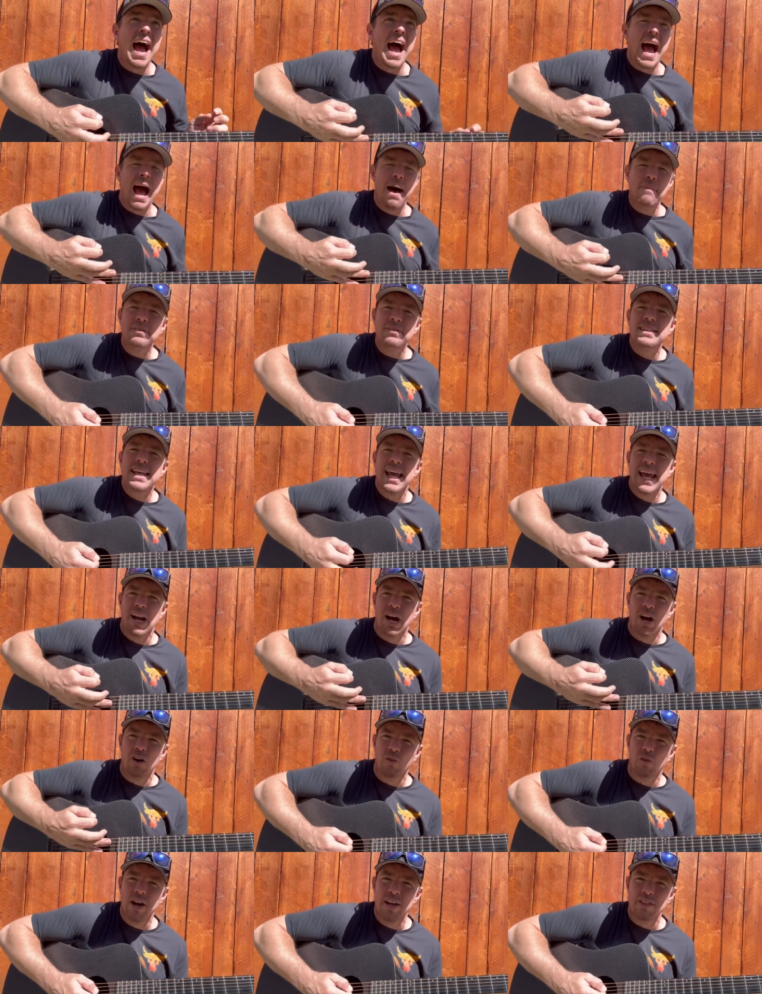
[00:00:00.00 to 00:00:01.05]
I'm staying
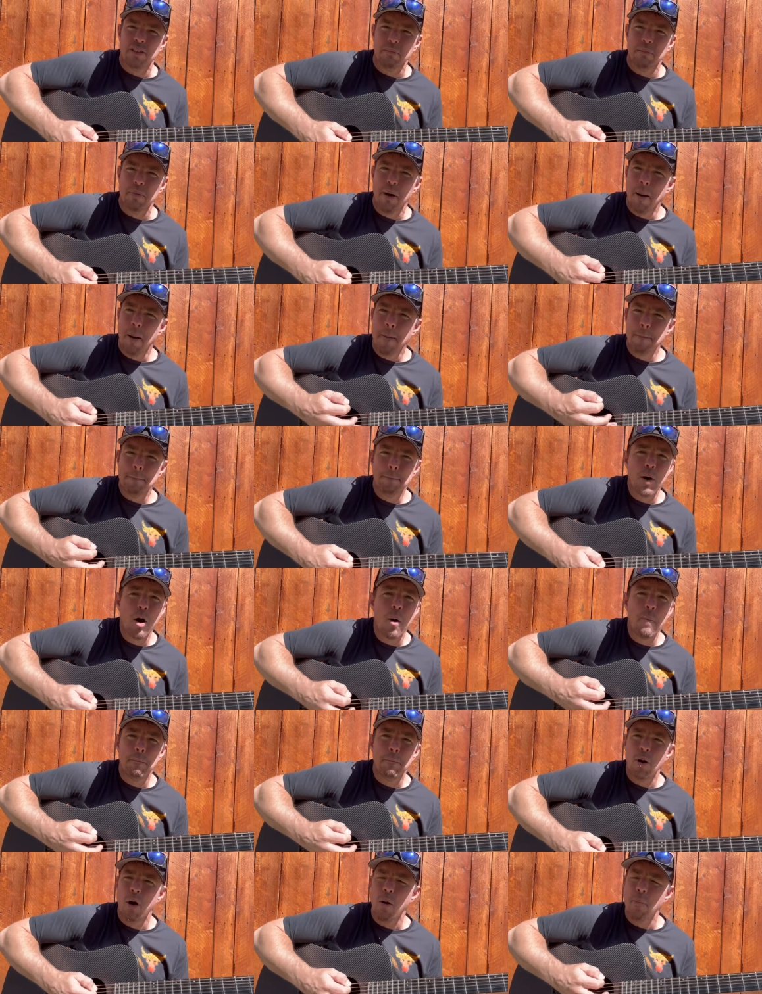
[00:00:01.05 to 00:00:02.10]
on rhythm. Boom,
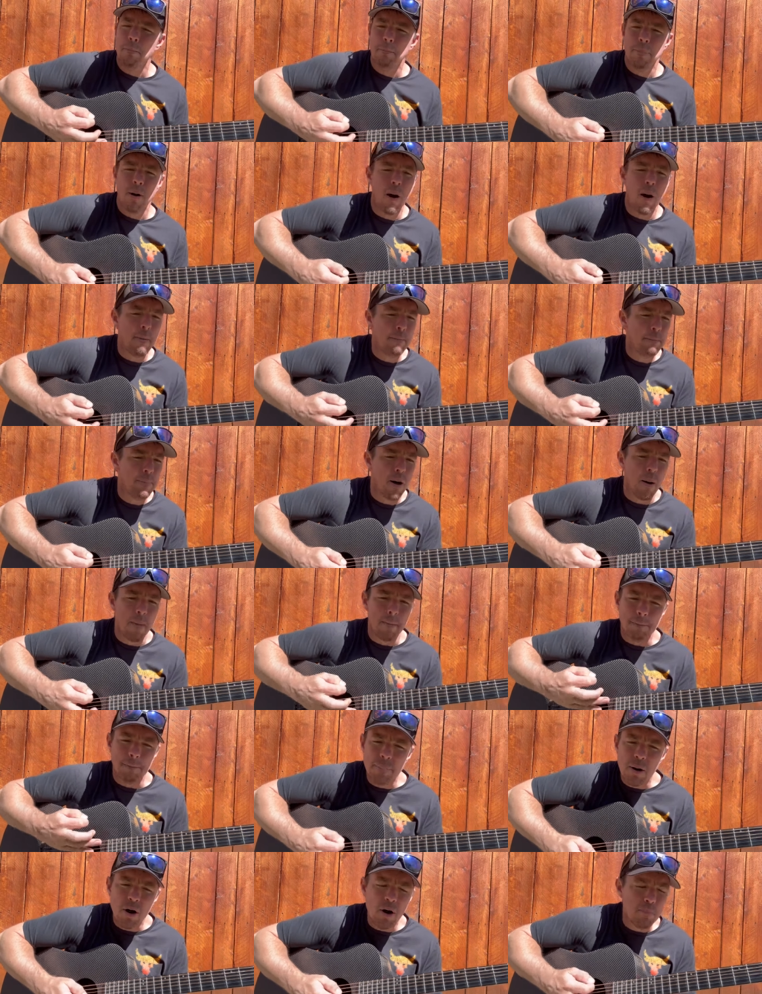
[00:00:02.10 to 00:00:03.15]
boom, boom, boom,
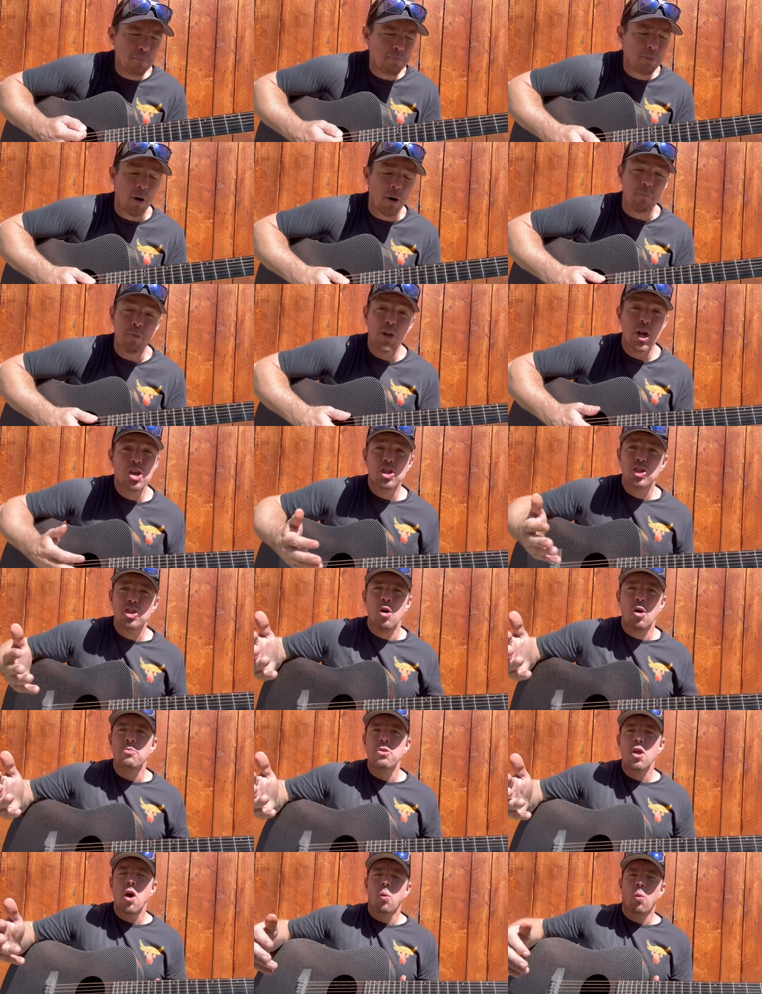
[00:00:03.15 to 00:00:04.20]
boom, boom.
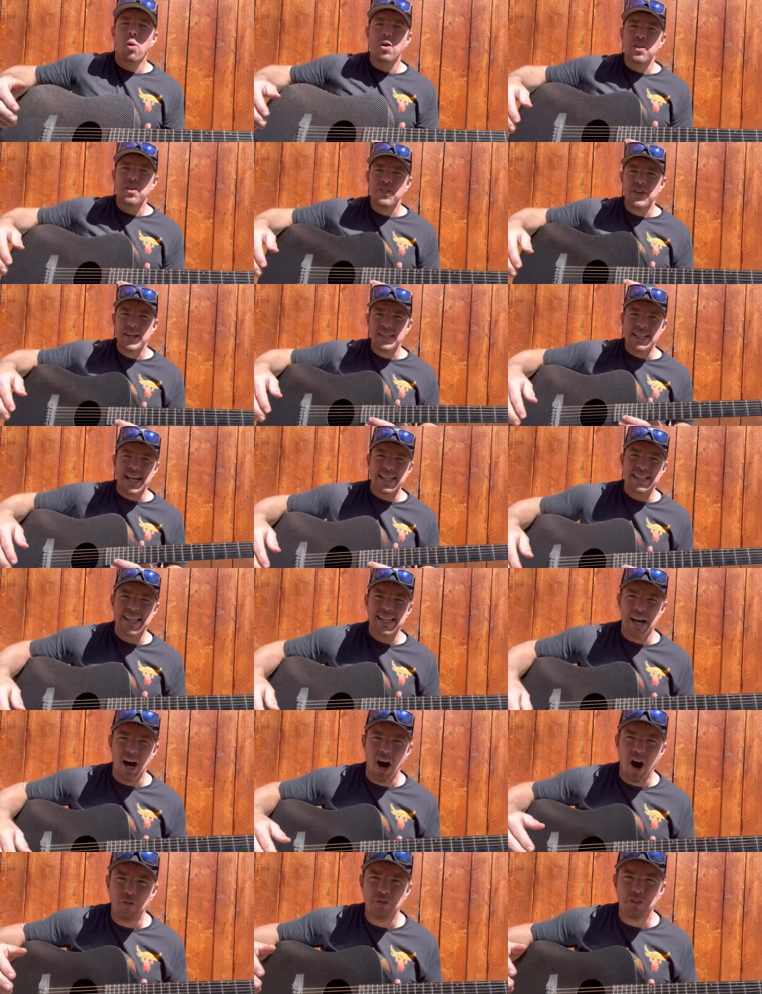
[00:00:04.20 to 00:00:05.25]
So one of the things I say
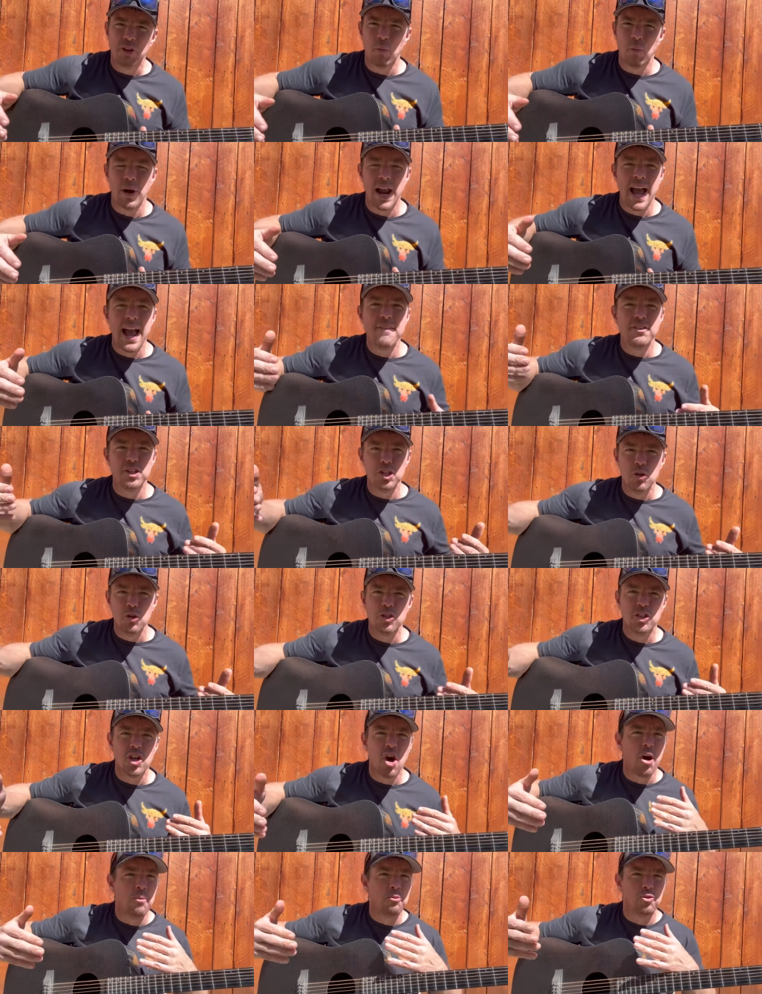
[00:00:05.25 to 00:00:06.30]
often when I have a new
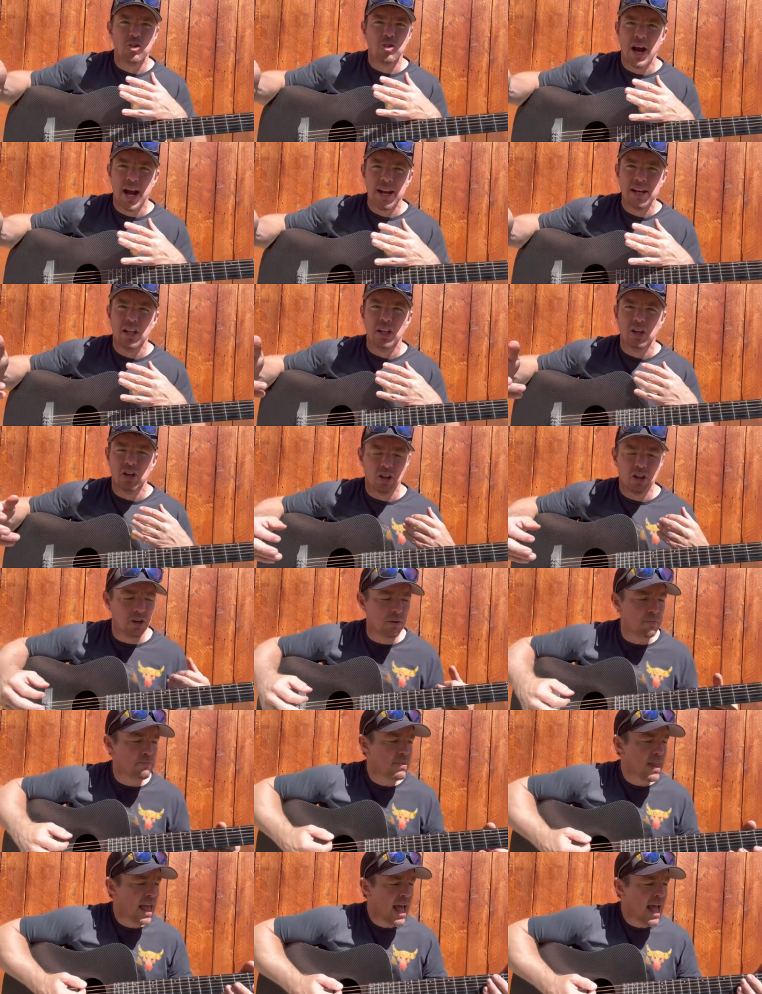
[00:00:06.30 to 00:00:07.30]
song I'm trying to learn,